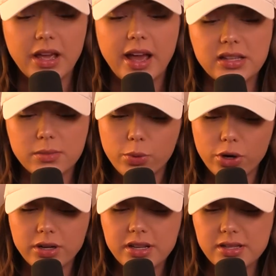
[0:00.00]
As
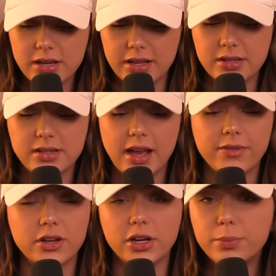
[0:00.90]
important as it is to
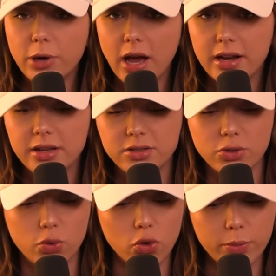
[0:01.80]
have a good
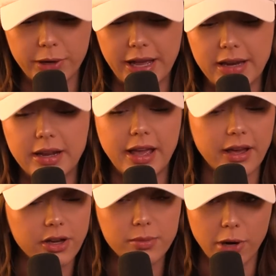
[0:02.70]
product, cool brand,
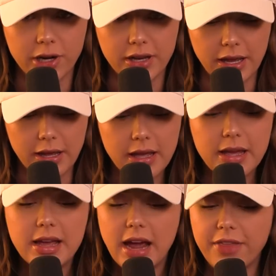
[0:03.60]
and good marketing,
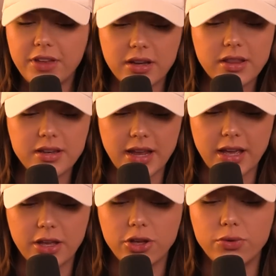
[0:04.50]
at the end of the
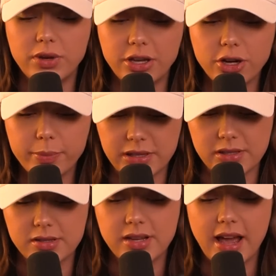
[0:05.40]
day, you need your
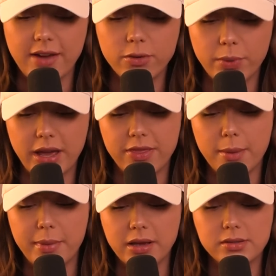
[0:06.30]
business to have a way
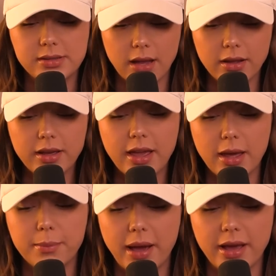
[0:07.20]
that makes selling
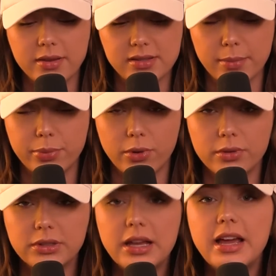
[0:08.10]
and buying
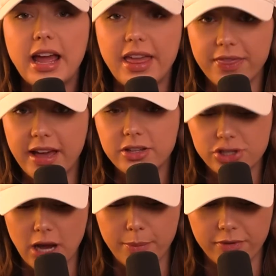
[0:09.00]
simple, and that's
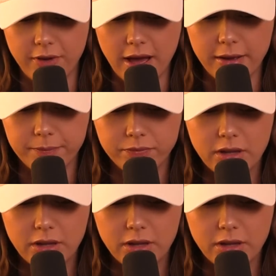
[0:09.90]
Shopify.